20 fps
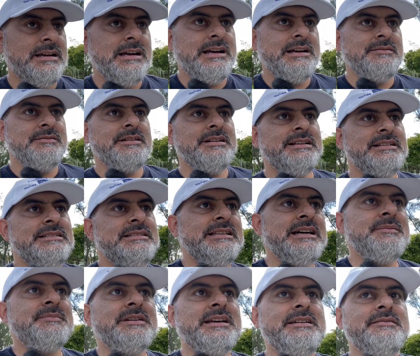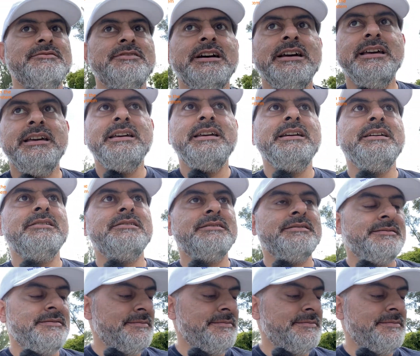I'm gonna stop like right here.